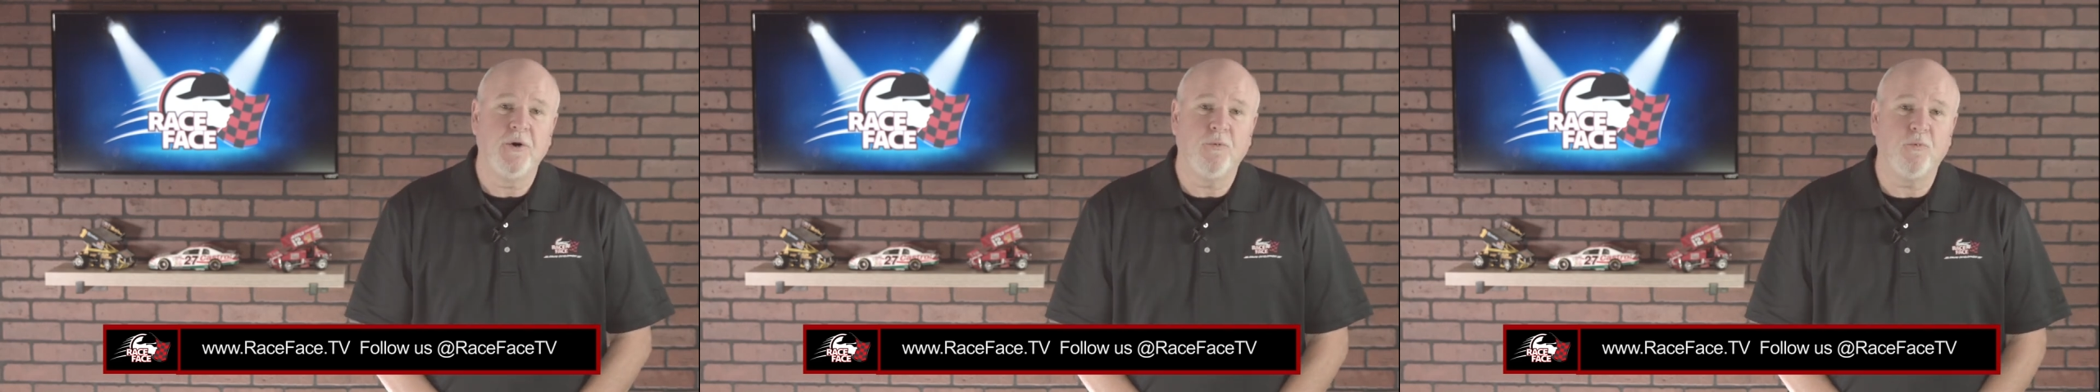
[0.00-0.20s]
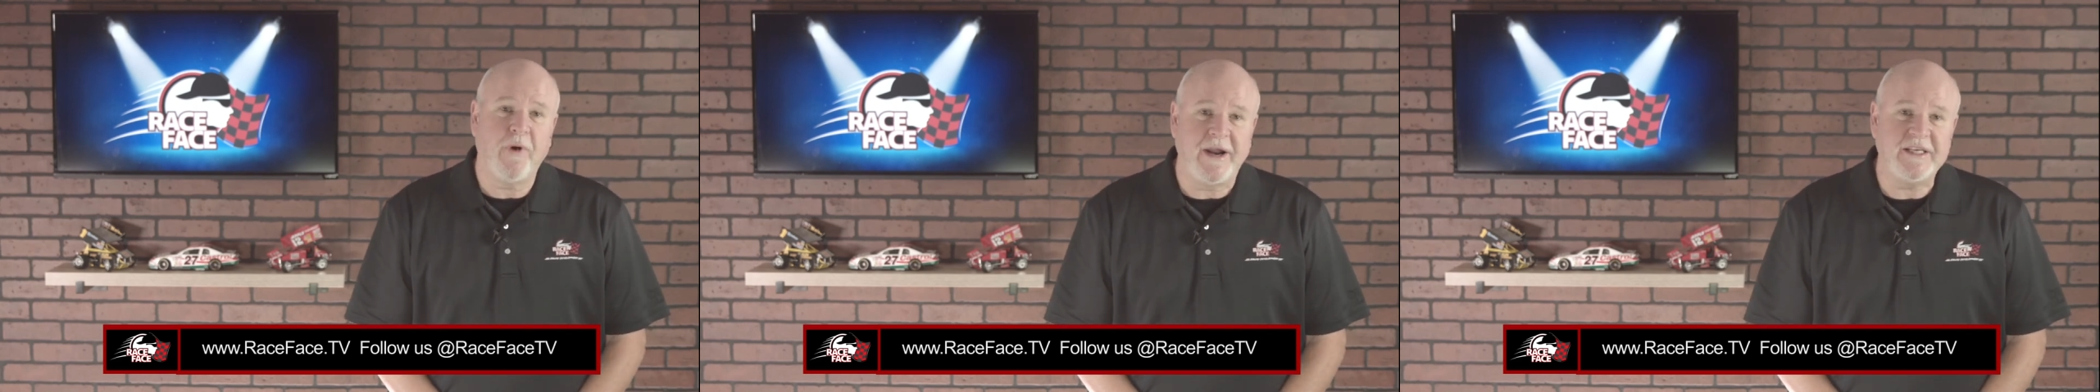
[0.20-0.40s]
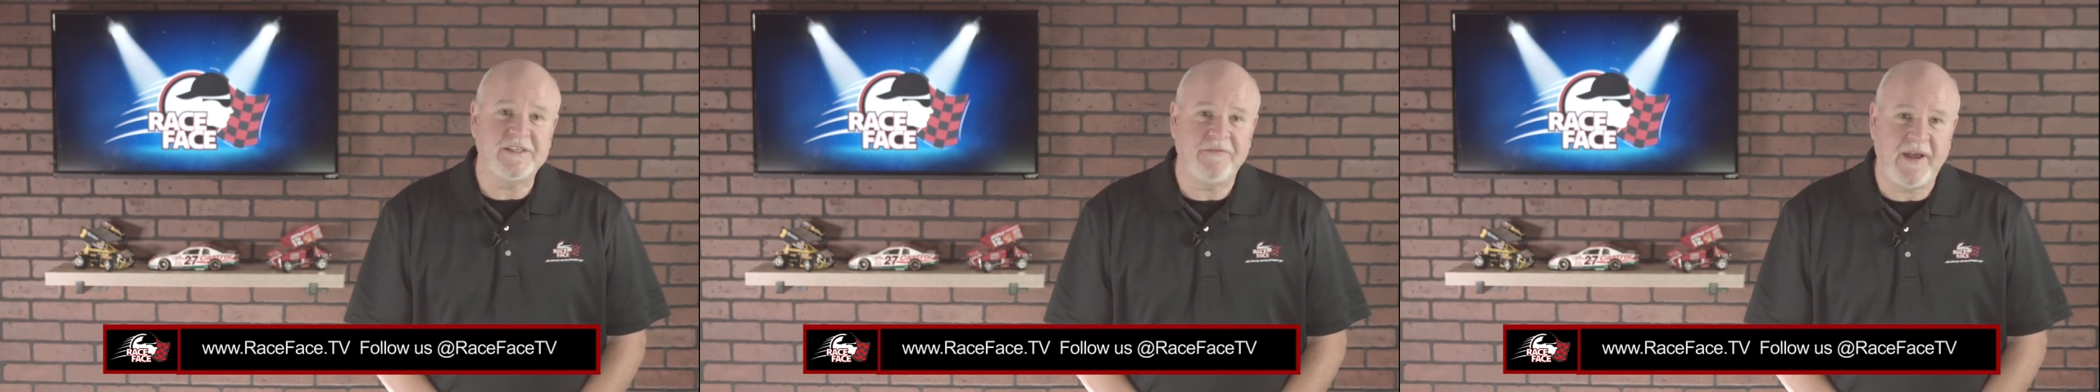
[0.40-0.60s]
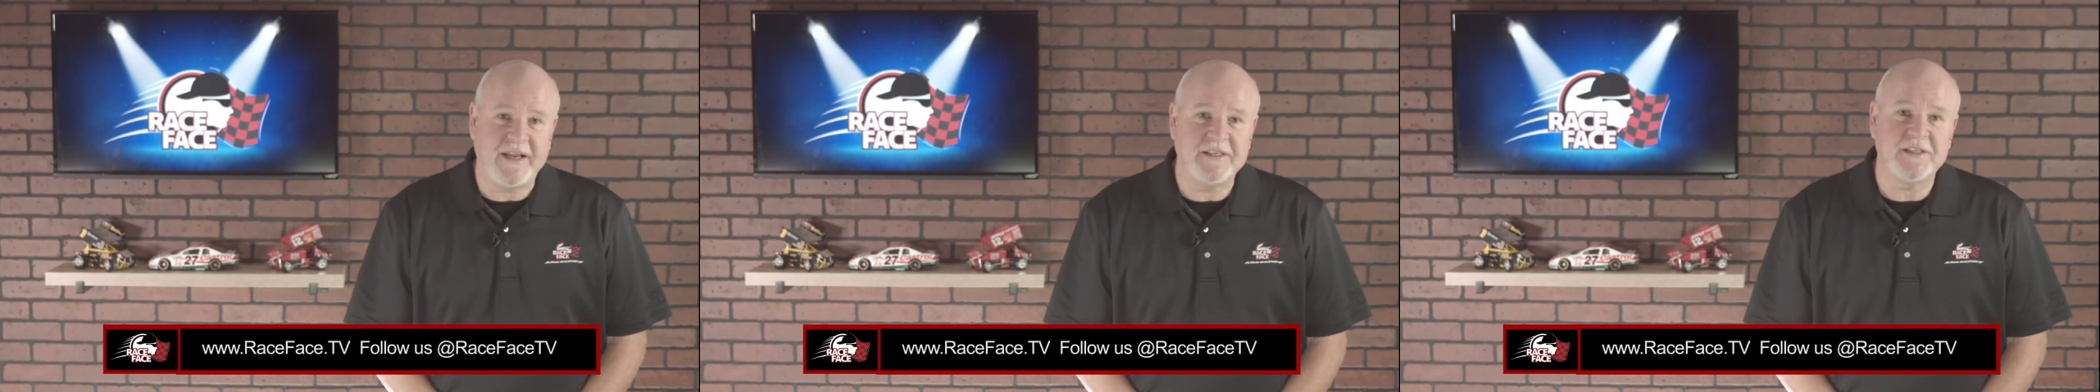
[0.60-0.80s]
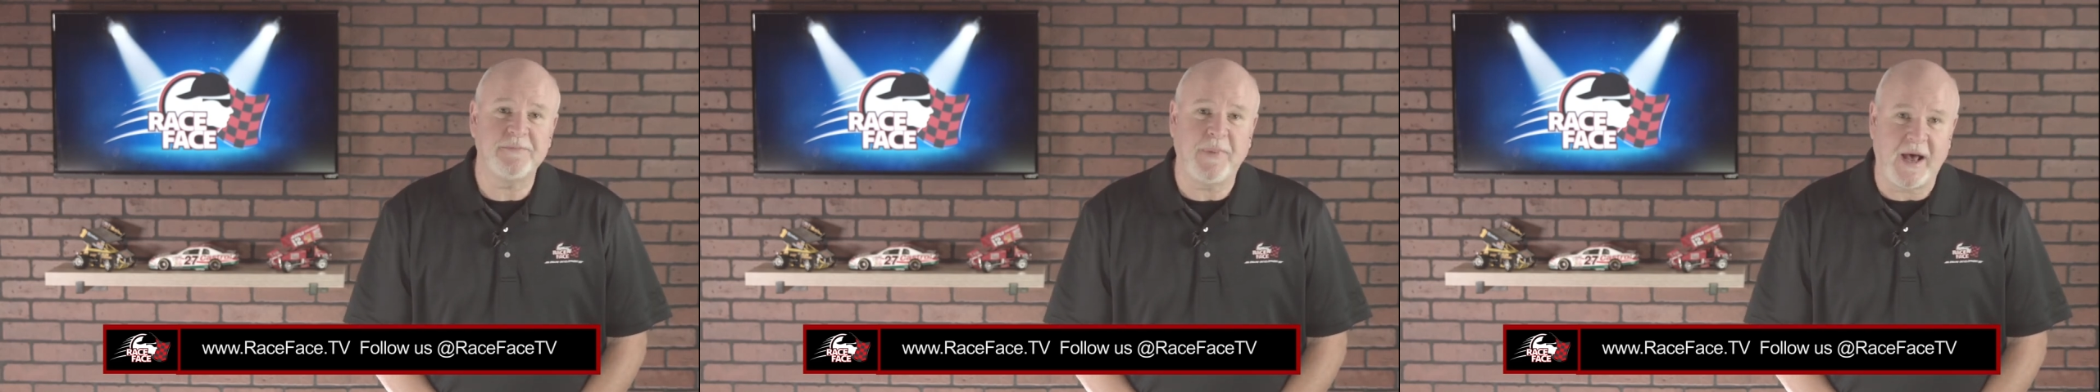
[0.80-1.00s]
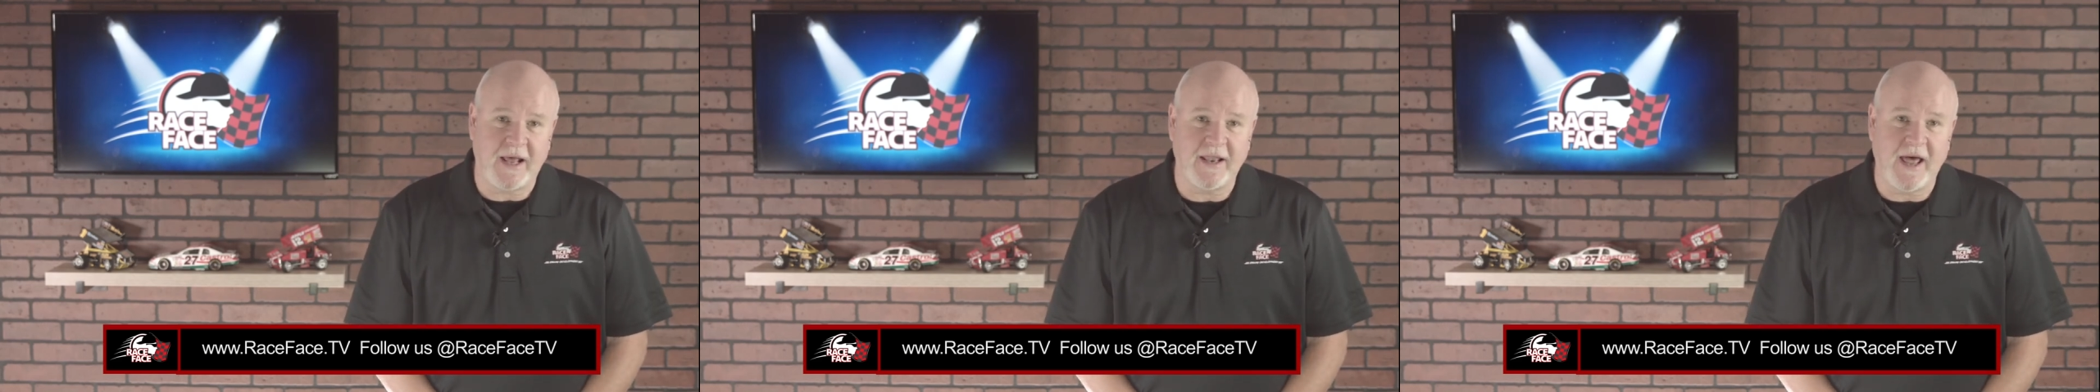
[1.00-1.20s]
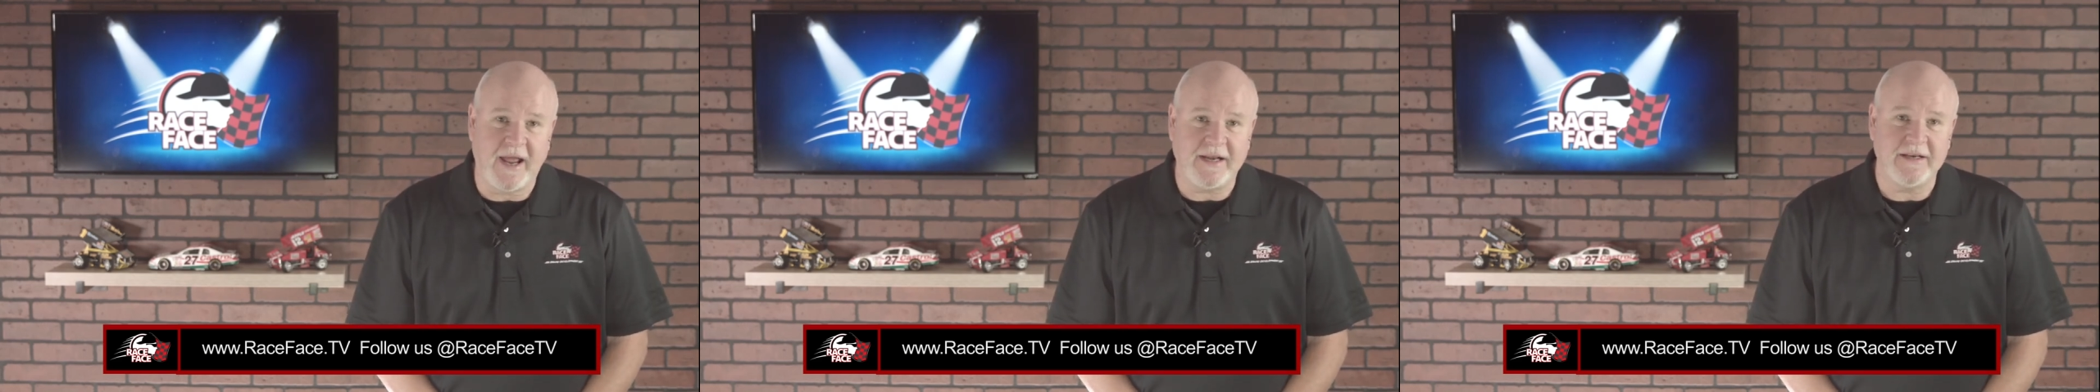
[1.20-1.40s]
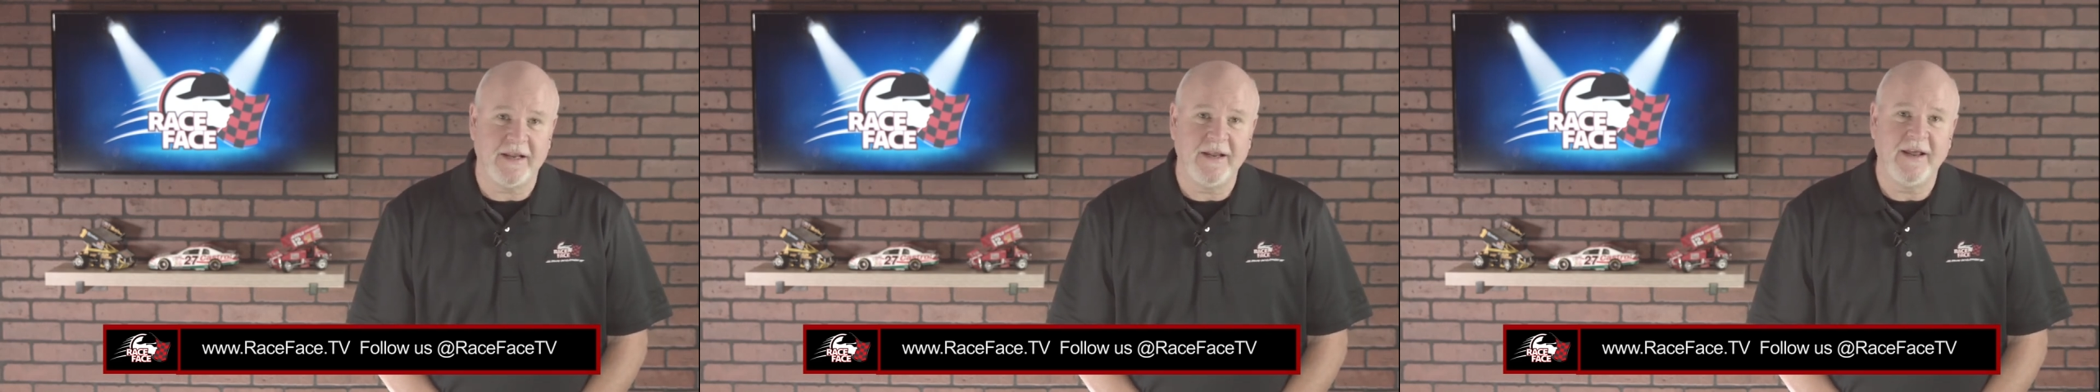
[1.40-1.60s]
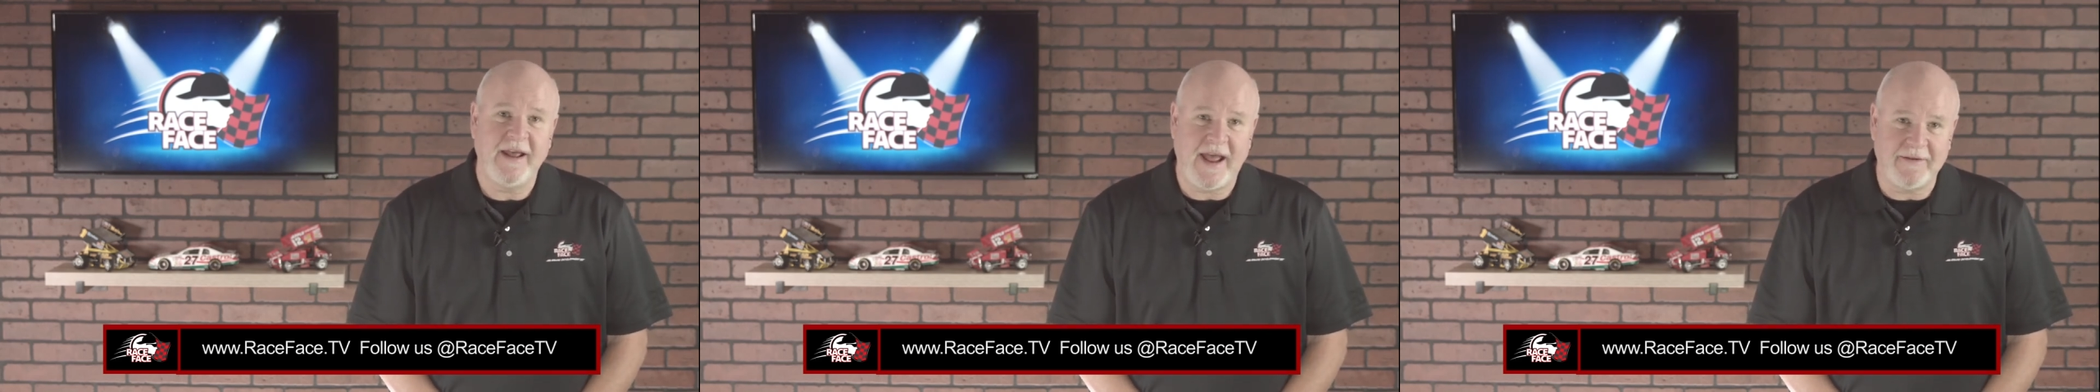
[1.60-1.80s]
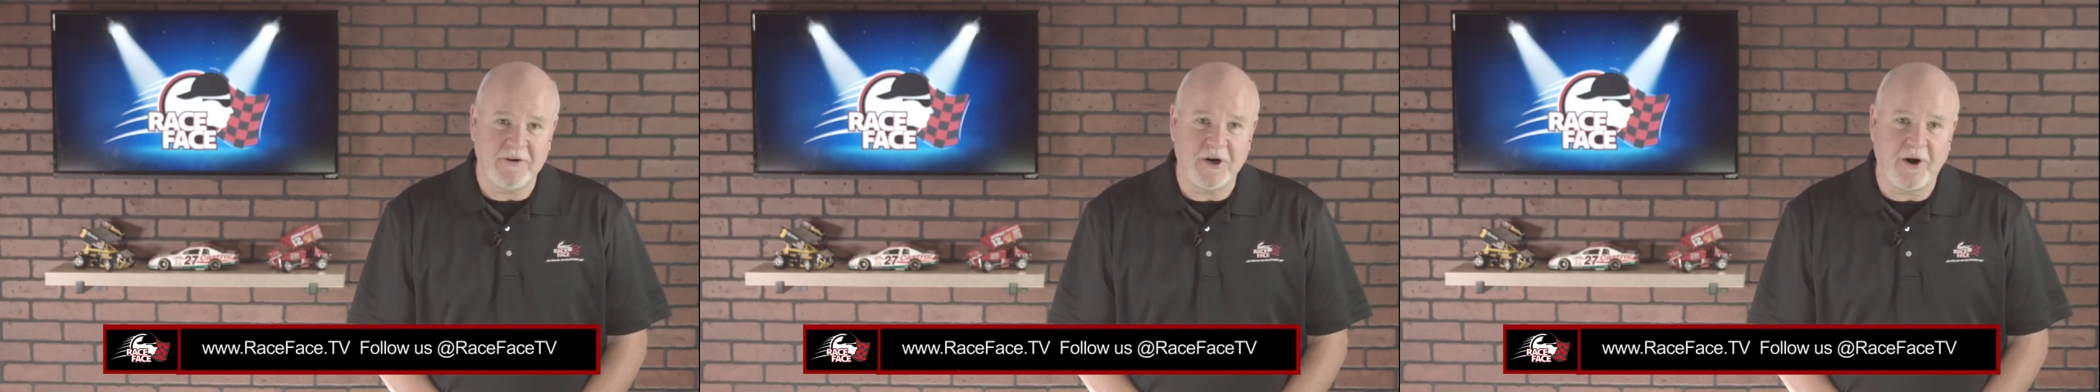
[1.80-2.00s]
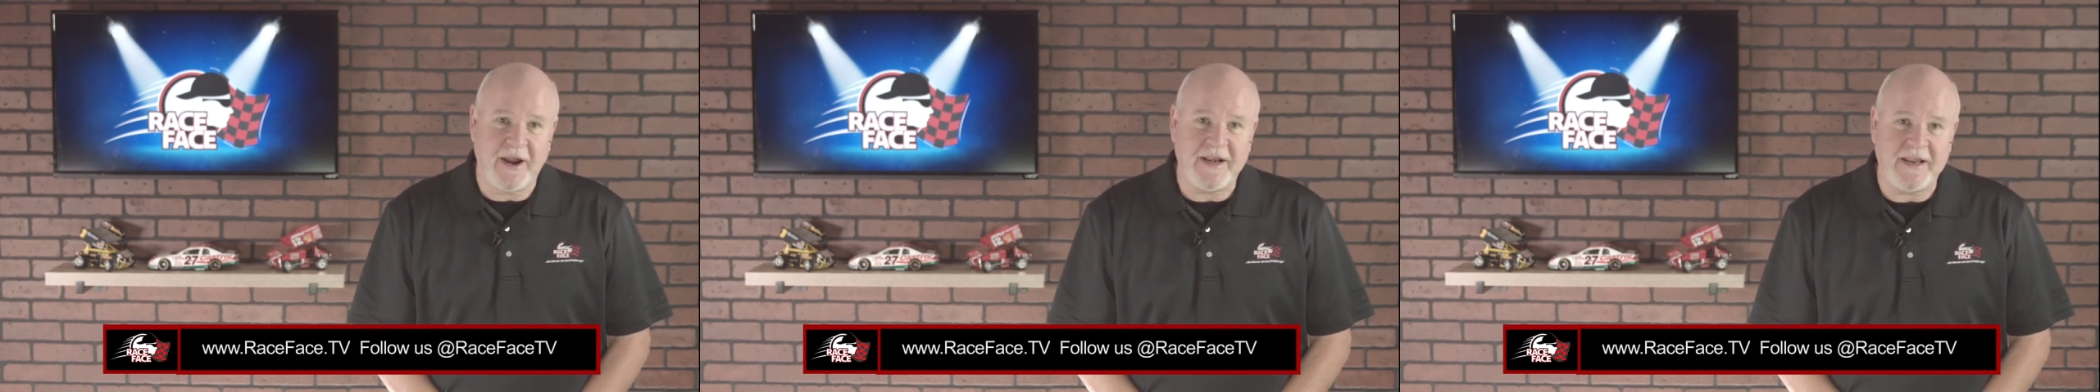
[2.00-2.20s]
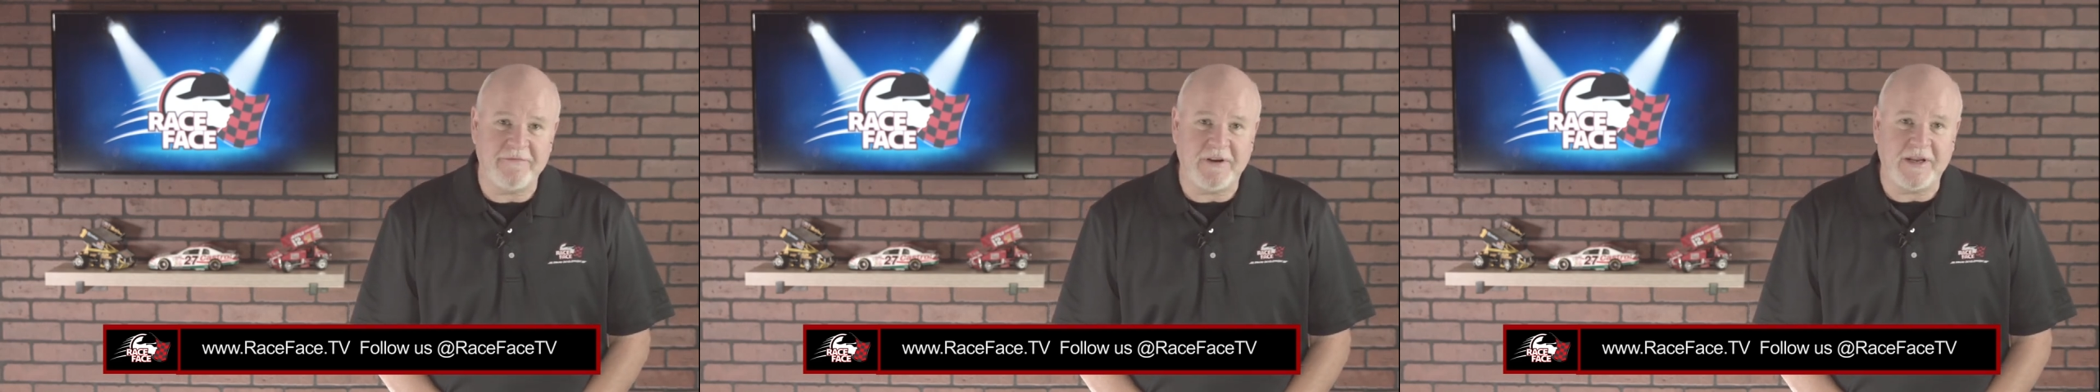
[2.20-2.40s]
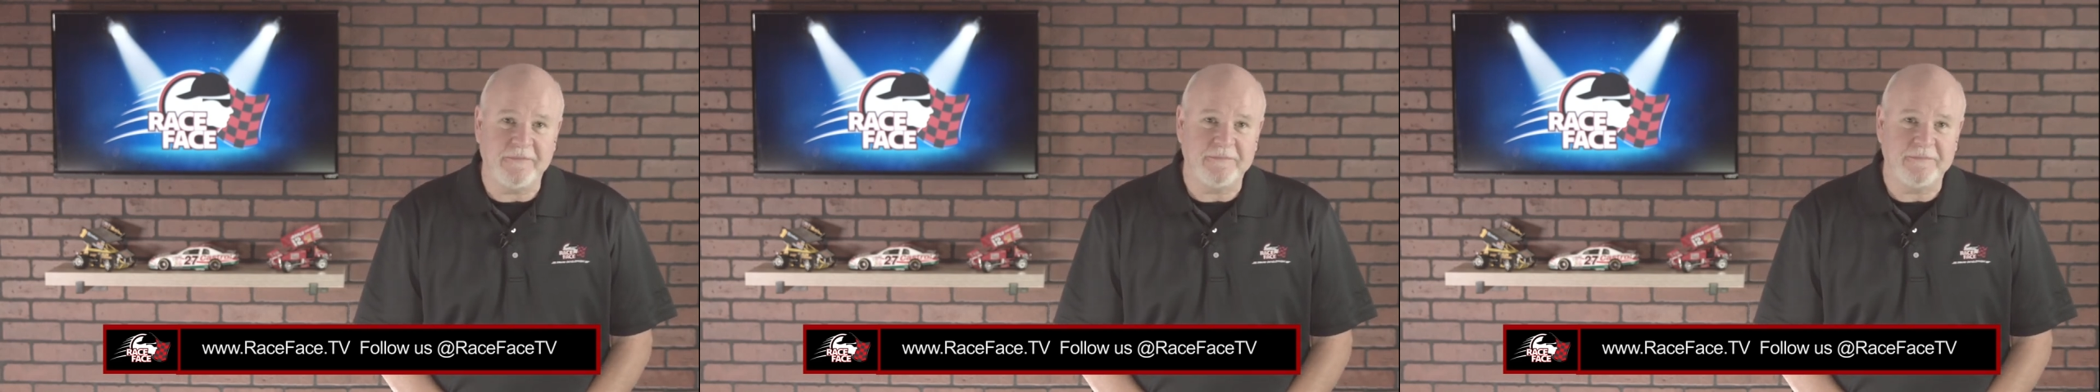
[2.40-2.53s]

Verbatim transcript: Race Face Spotlight. Have a great evening.